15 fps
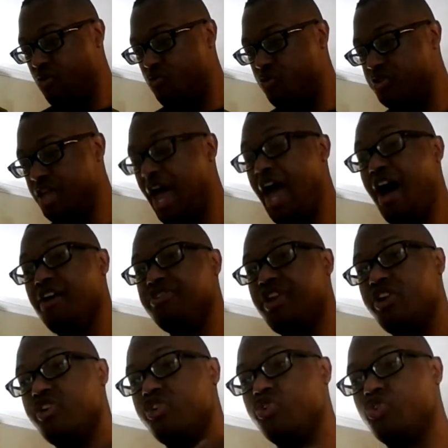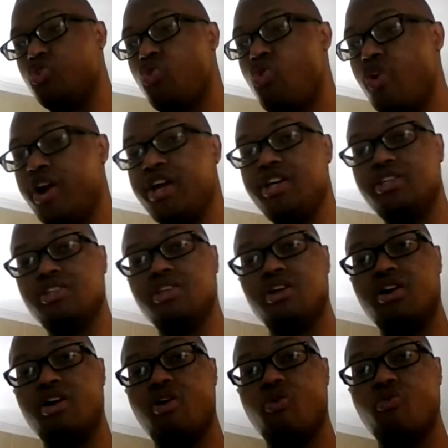Without their stories,
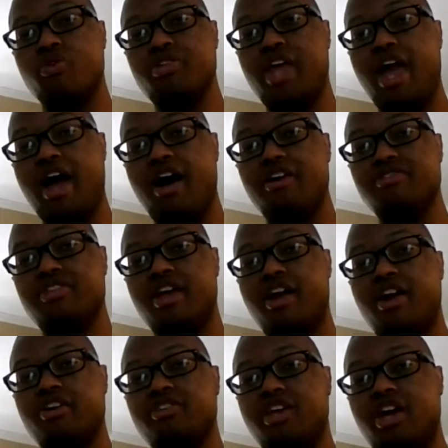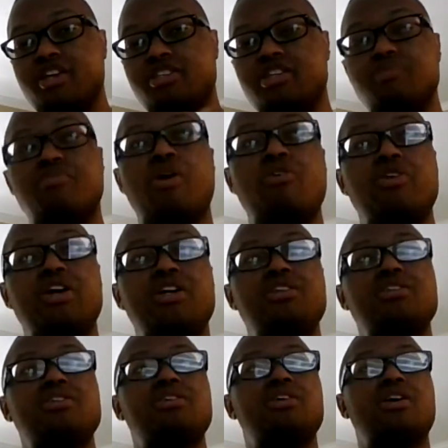without their
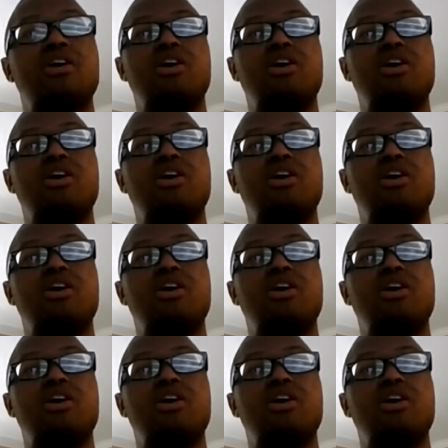testimonies,